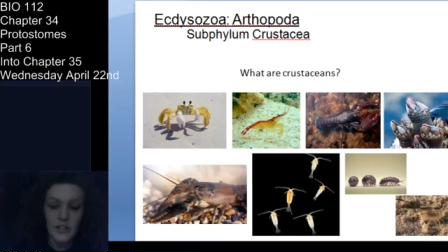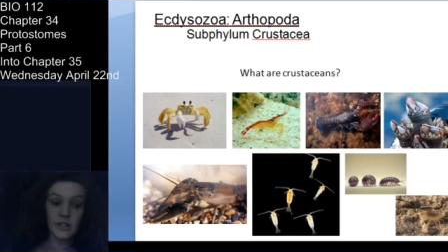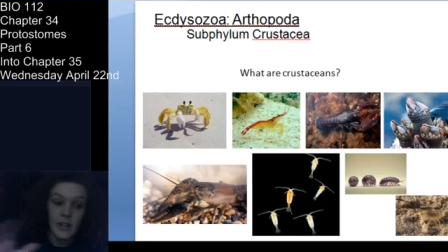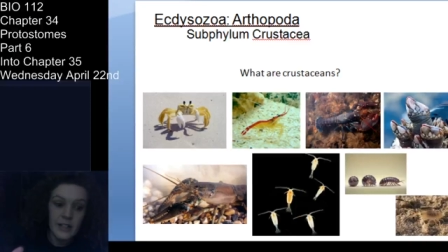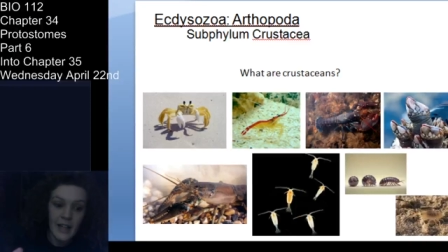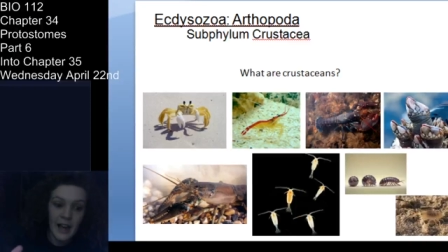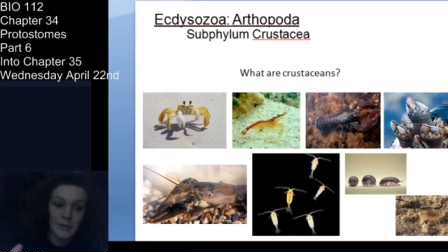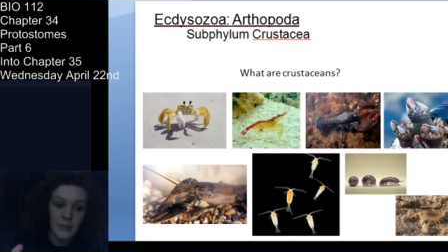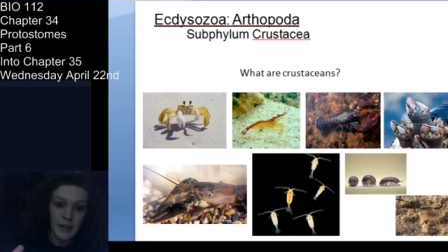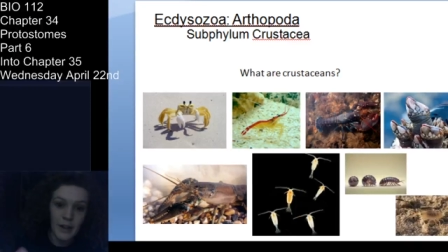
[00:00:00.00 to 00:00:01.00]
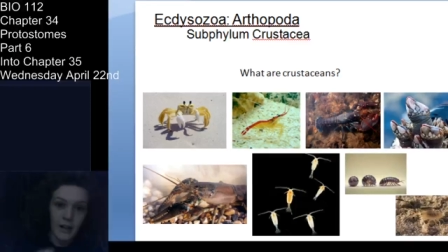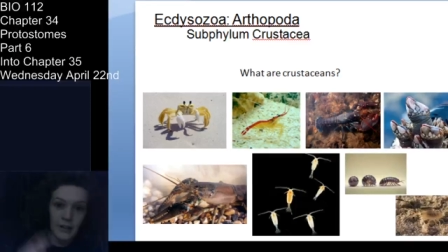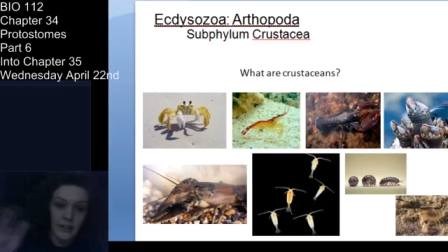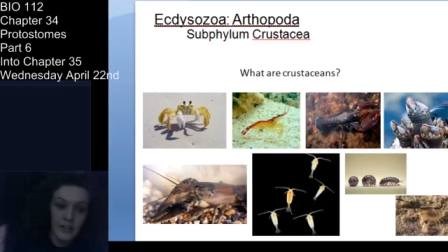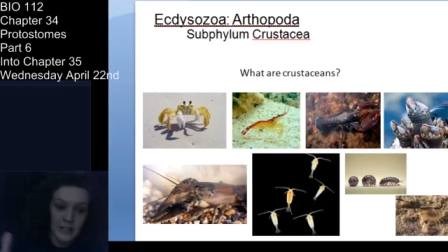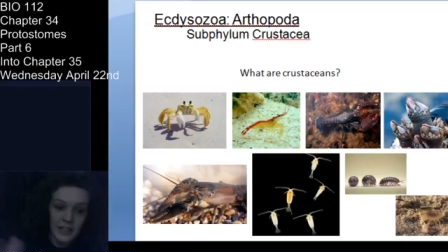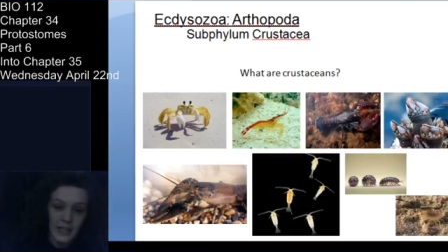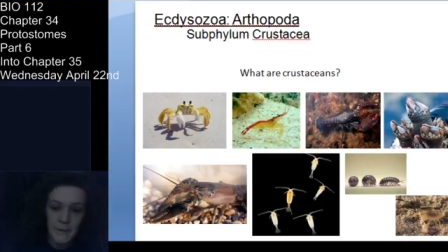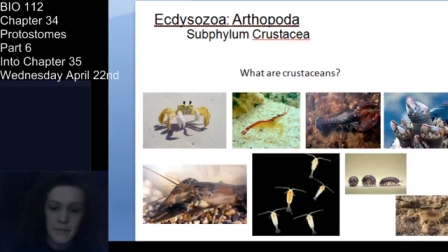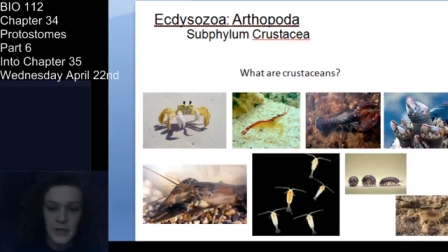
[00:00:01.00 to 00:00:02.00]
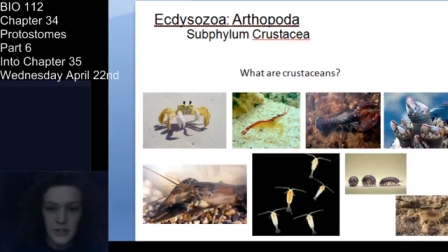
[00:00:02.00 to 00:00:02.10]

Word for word: she started to act better on the third day